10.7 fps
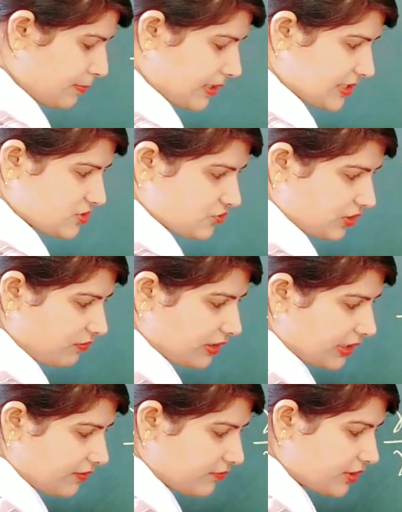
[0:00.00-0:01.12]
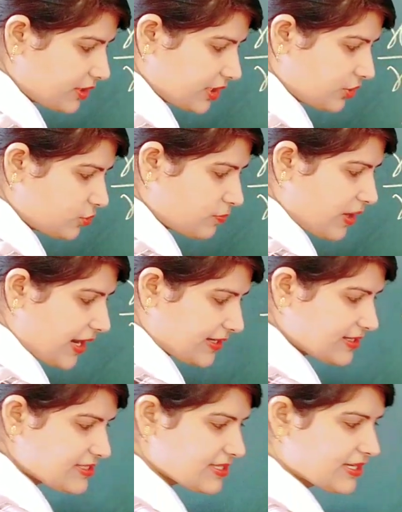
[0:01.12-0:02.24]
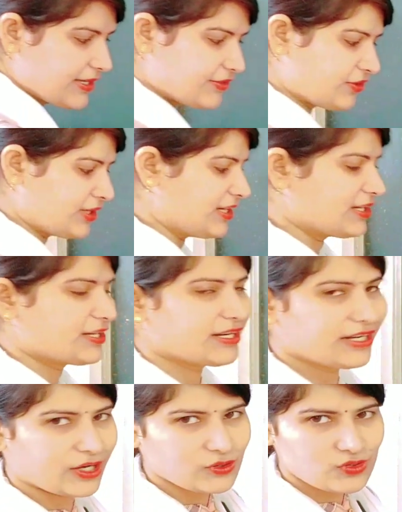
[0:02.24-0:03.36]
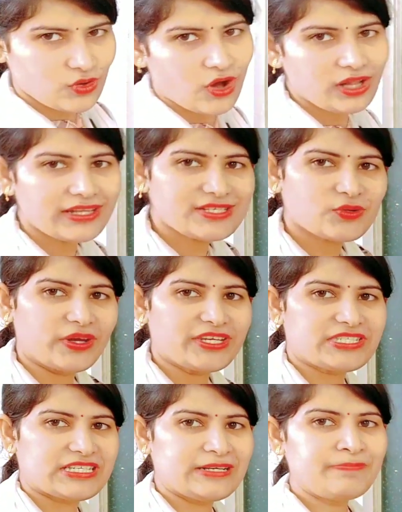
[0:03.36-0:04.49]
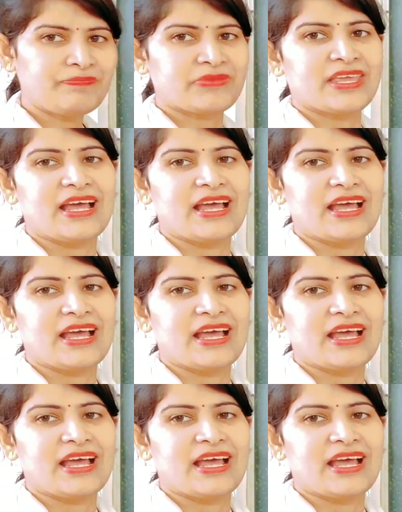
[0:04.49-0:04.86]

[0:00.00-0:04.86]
plus 3 will convert into minus 3. Now solve this question.